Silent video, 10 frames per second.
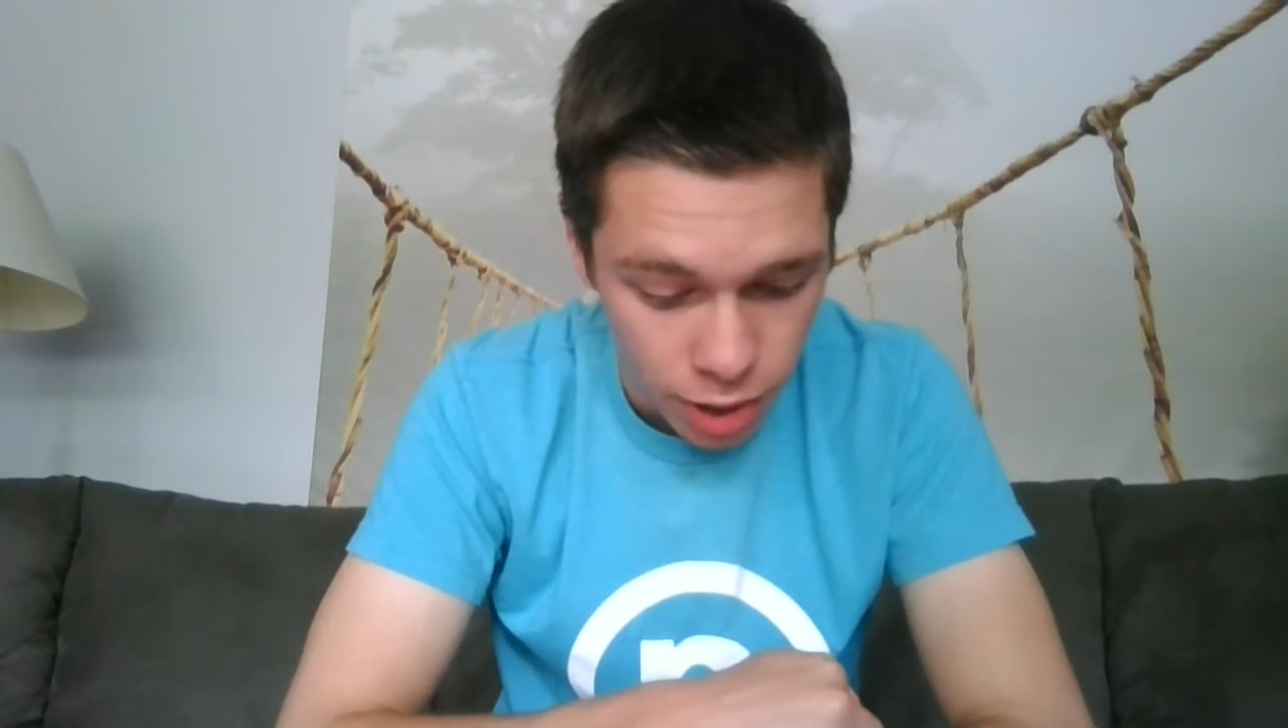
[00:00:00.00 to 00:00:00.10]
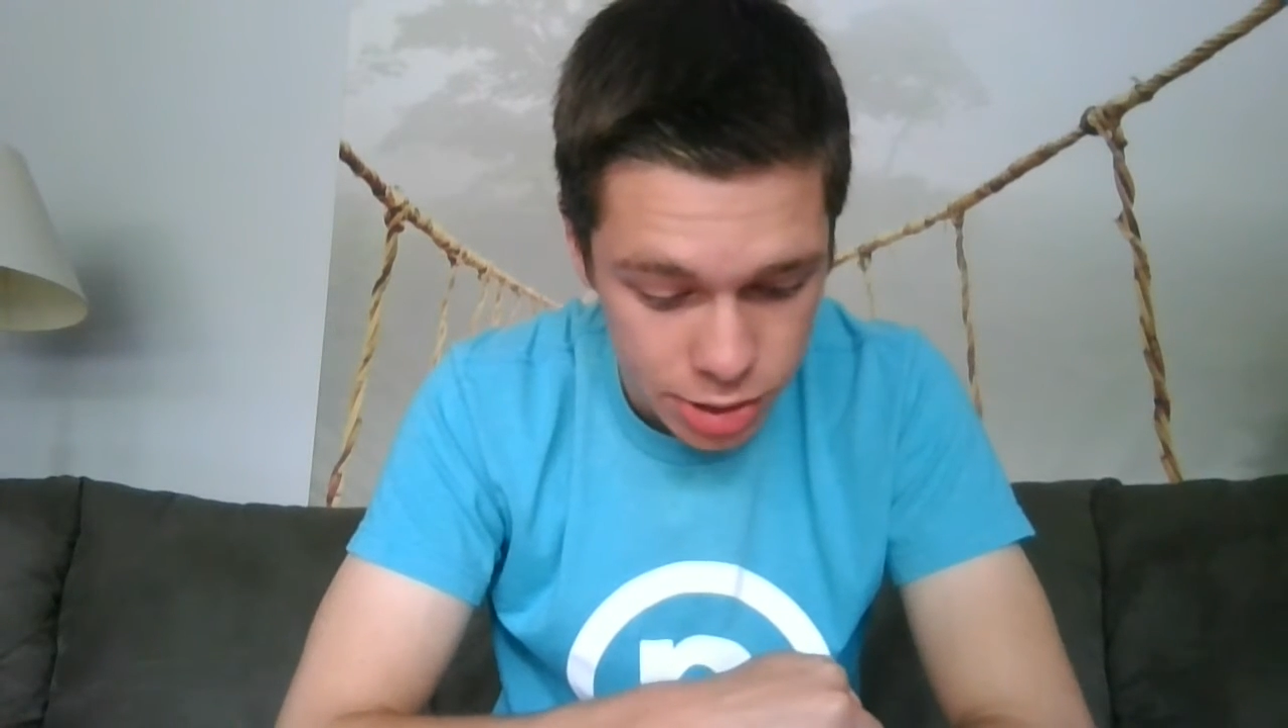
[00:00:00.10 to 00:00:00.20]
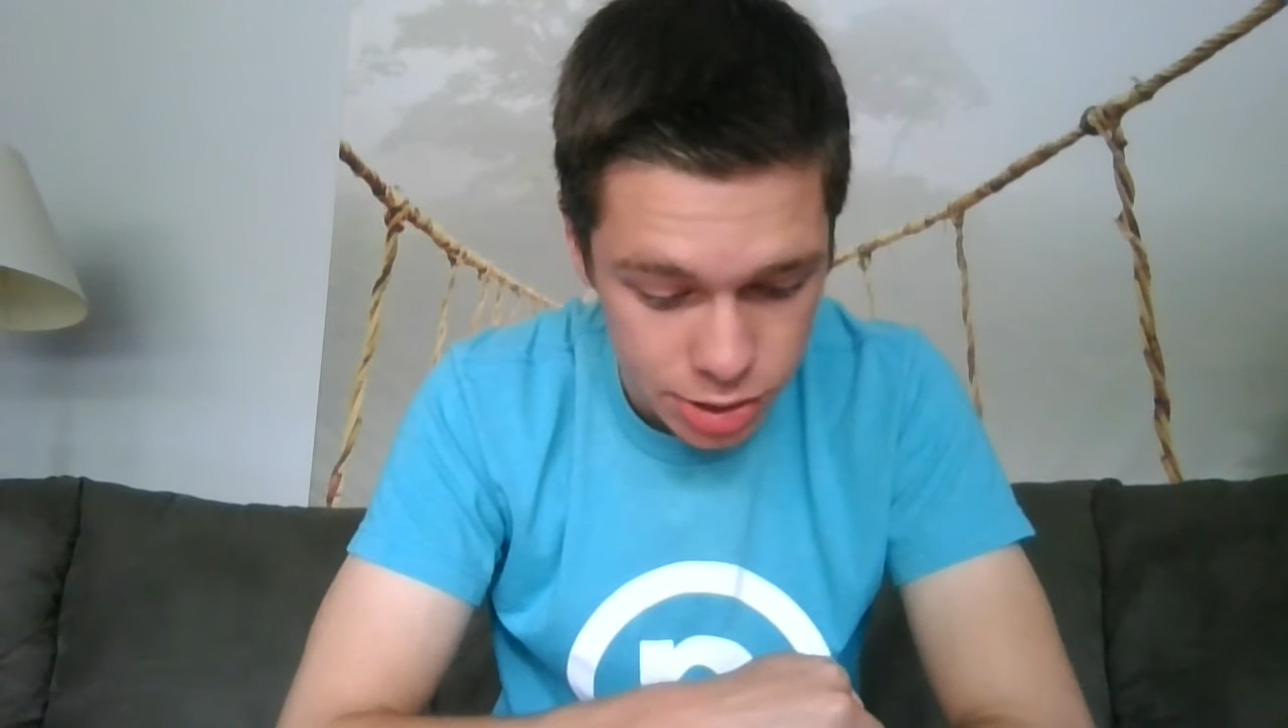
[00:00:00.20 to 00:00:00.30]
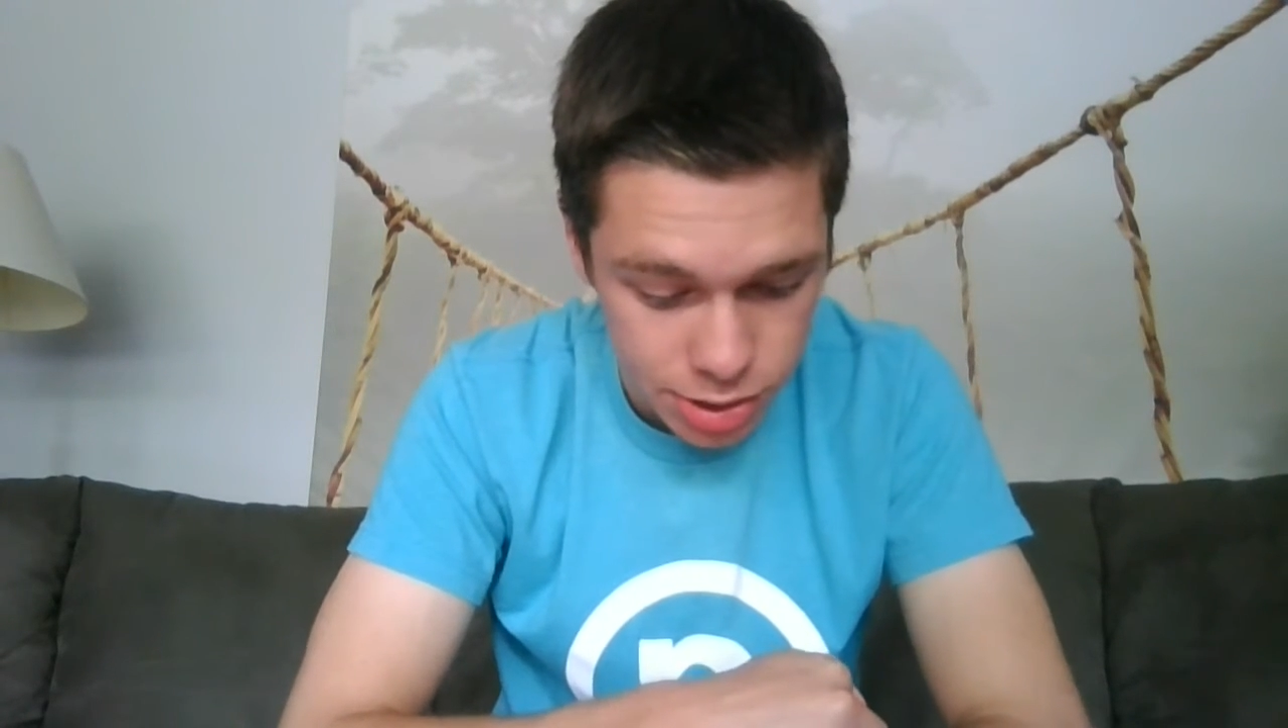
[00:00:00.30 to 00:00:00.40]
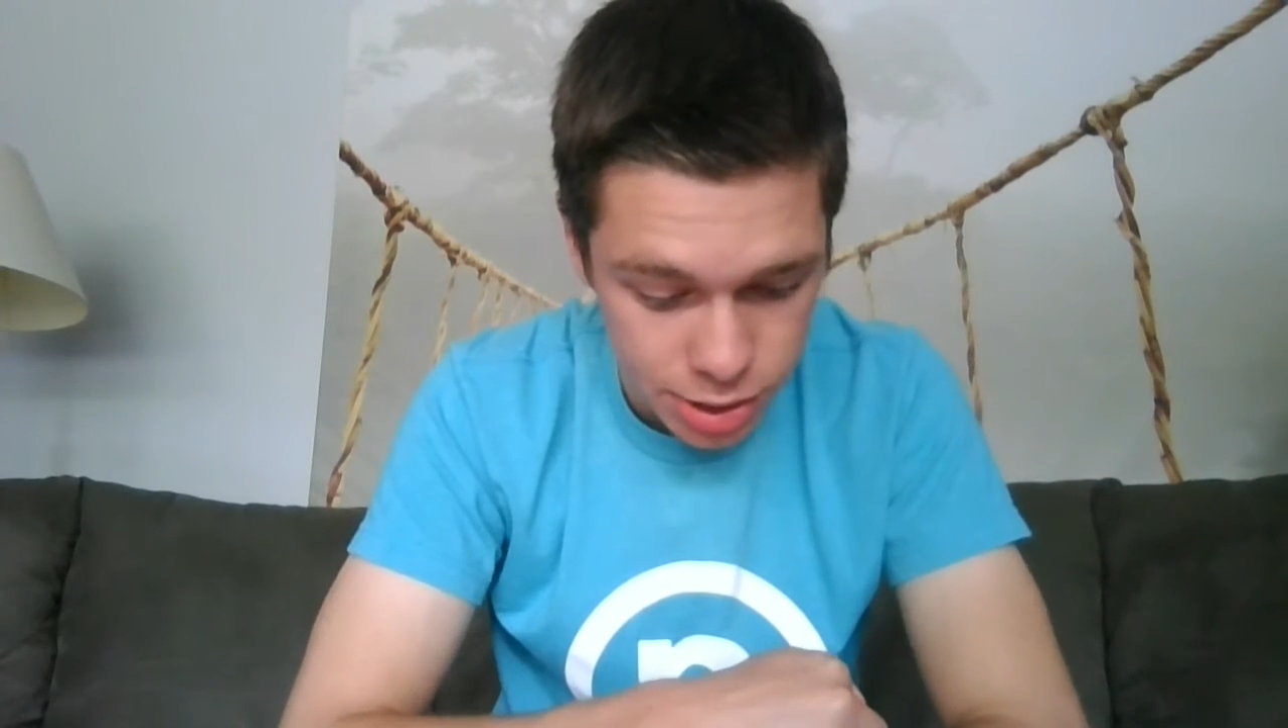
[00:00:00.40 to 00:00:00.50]

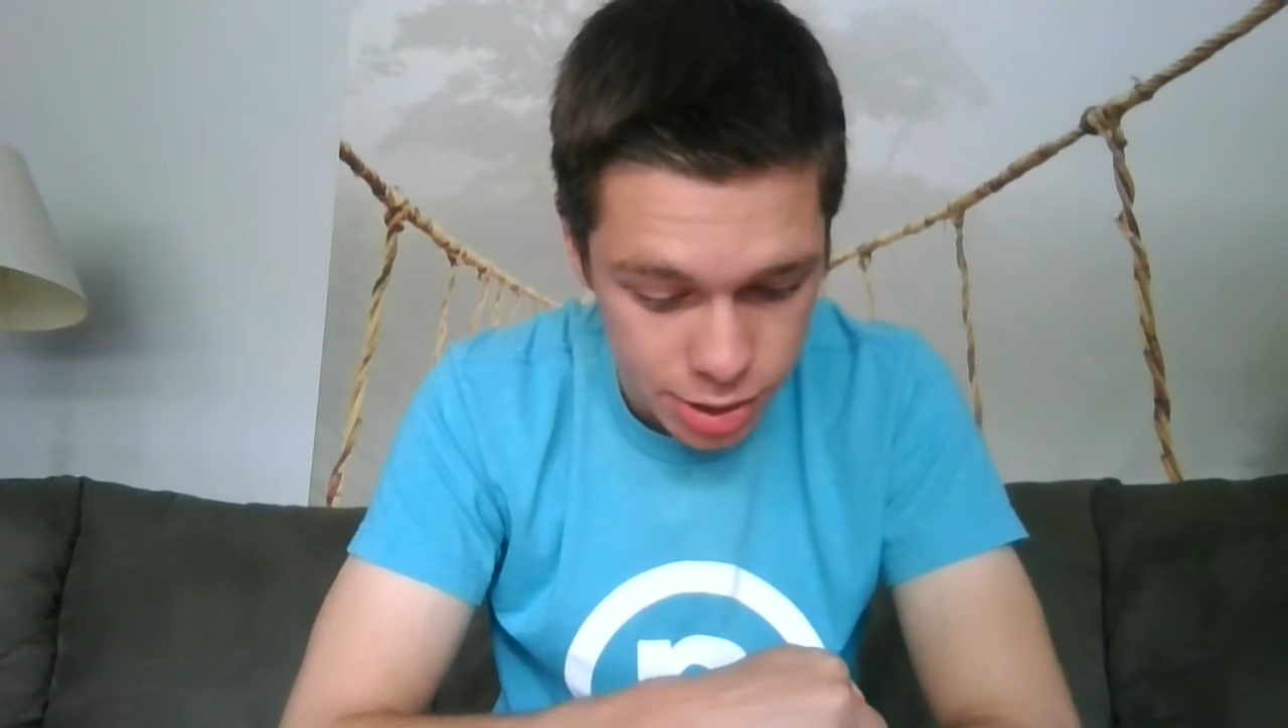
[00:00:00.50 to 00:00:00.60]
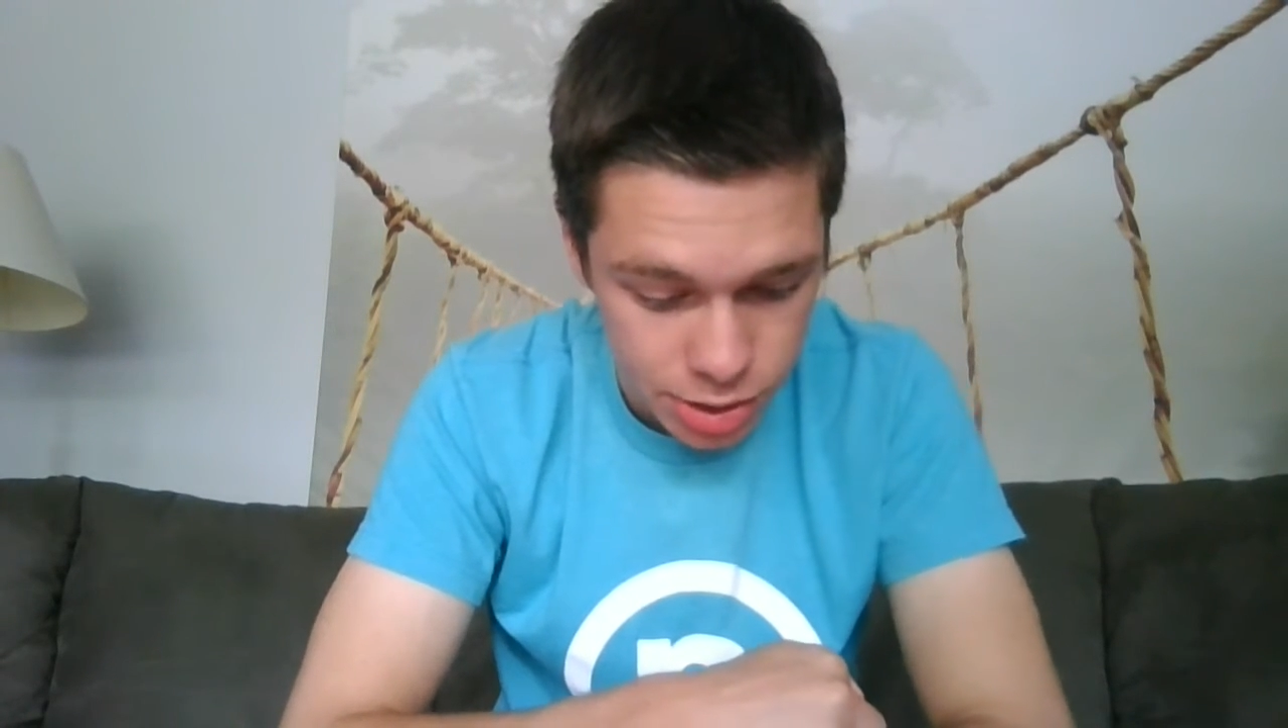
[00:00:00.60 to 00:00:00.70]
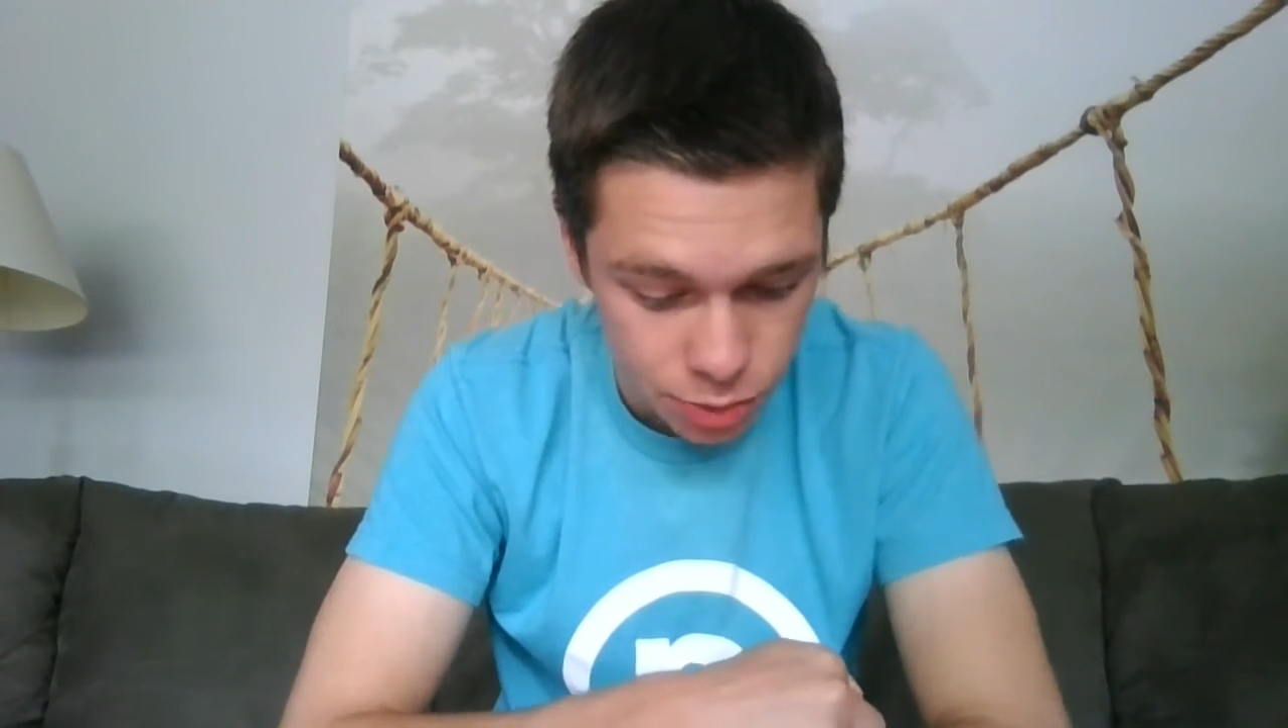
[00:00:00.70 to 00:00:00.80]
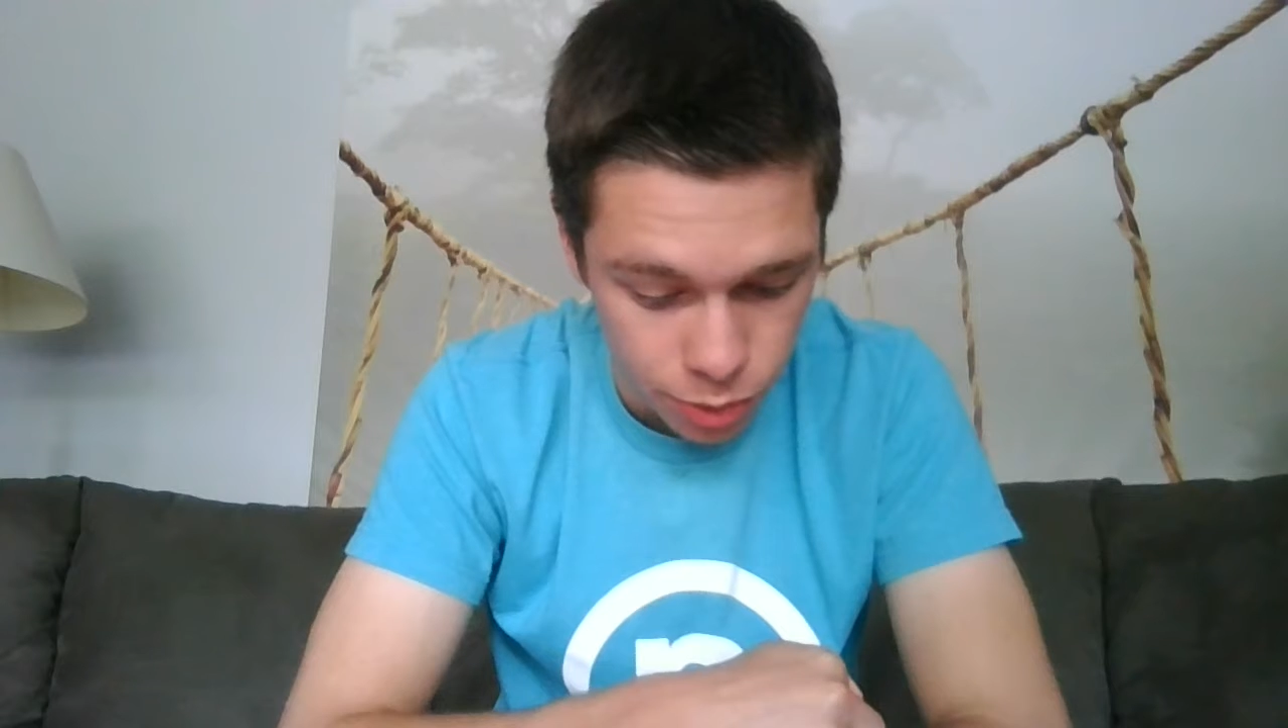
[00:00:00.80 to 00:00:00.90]
righteousness